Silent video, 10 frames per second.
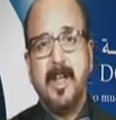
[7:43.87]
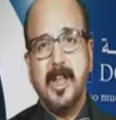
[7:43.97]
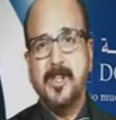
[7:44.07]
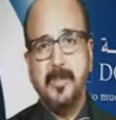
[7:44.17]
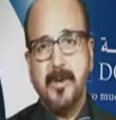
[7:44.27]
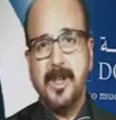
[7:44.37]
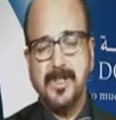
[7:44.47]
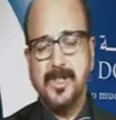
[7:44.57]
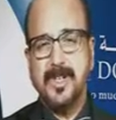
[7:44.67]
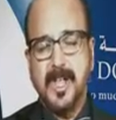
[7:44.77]
energy
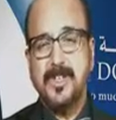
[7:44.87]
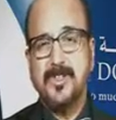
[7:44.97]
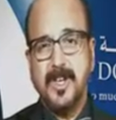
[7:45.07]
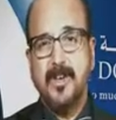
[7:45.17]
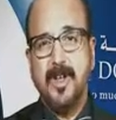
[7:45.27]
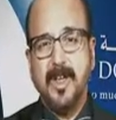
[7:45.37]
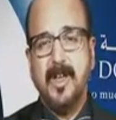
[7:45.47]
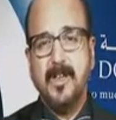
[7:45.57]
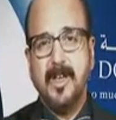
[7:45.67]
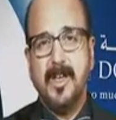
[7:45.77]
prices, energy
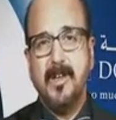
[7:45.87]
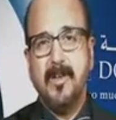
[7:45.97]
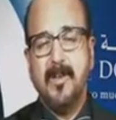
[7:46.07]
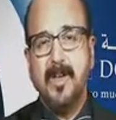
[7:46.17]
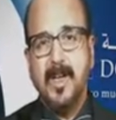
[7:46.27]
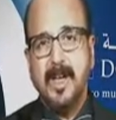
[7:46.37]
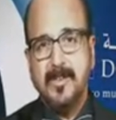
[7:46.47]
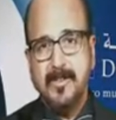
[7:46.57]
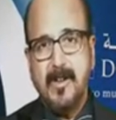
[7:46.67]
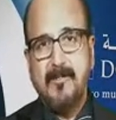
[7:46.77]
security,
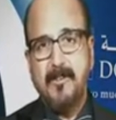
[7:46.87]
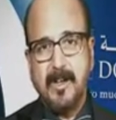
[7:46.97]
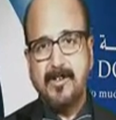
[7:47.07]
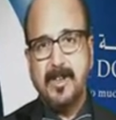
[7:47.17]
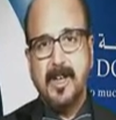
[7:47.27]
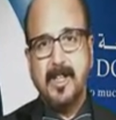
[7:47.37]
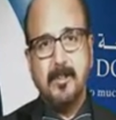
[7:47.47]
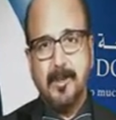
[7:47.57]
is not fixed.